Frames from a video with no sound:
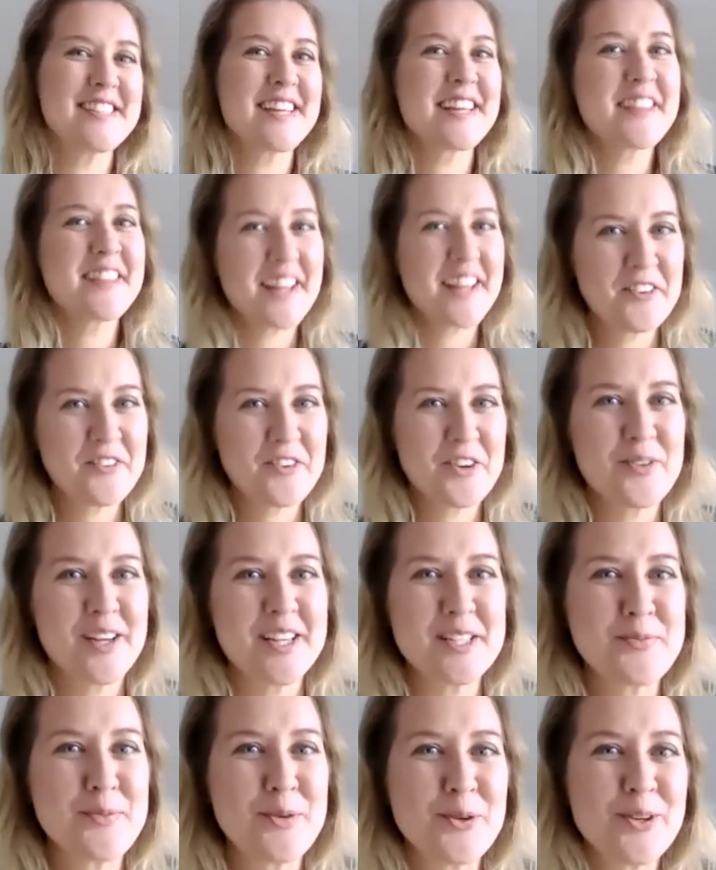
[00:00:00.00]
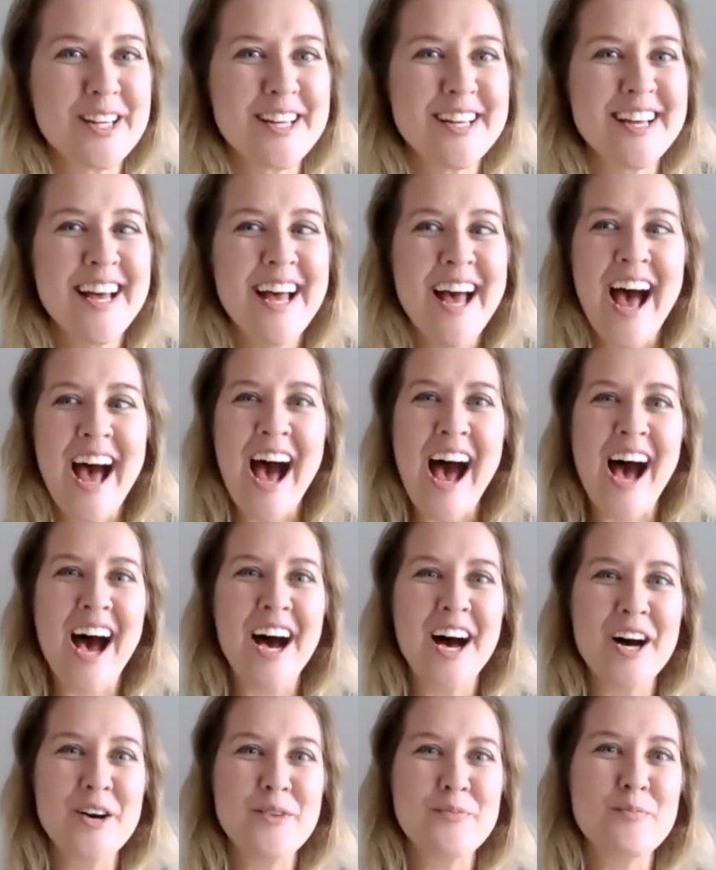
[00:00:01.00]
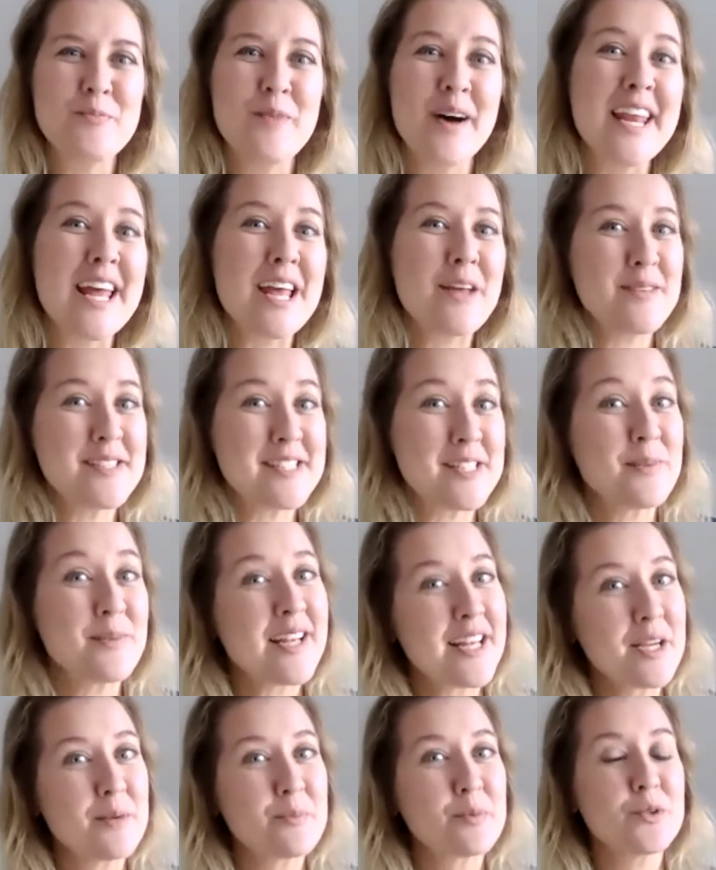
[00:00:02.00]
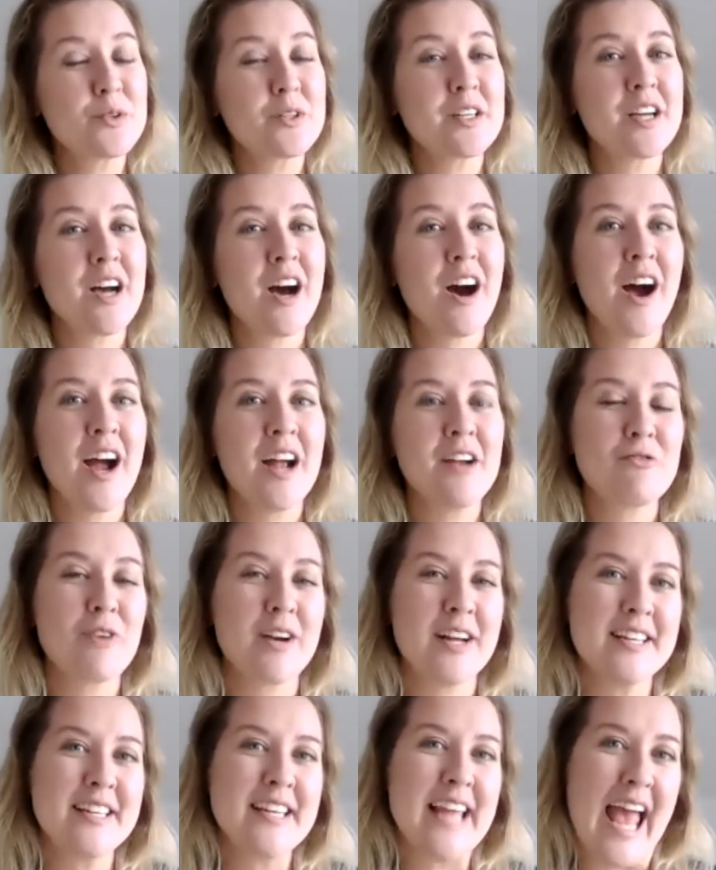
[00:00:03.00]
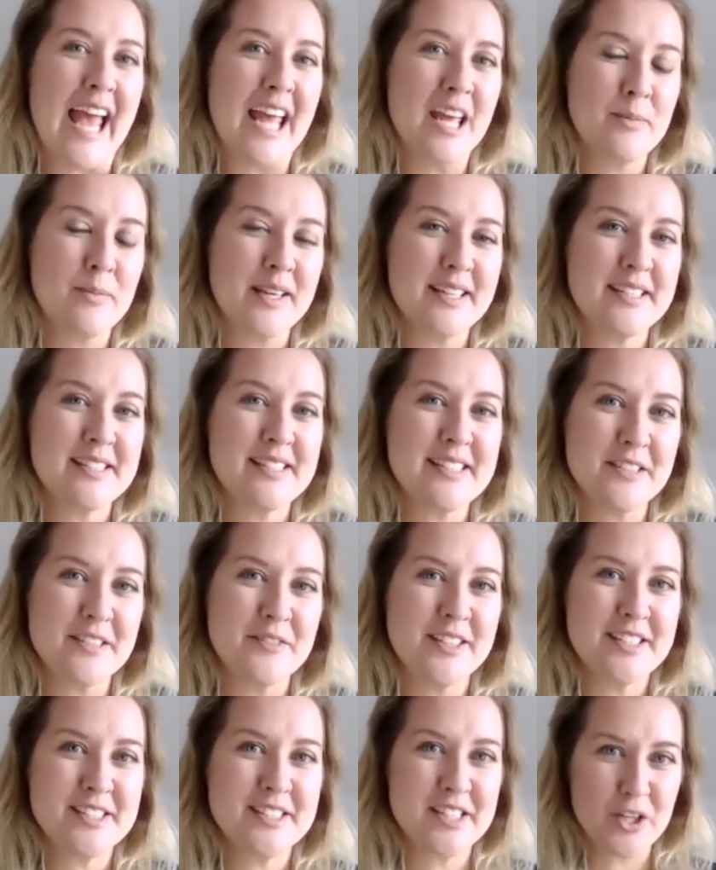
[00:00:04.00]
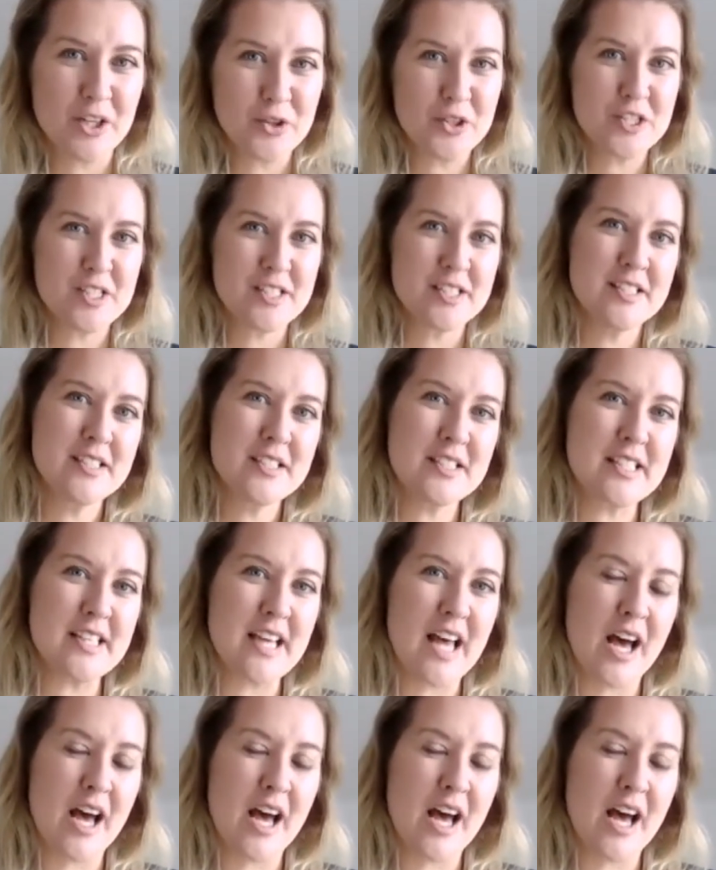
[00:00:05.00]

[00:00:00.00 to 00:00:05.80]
Thank you very much, Paula. My name is Amelia Brooke. I run ABCB Solutions.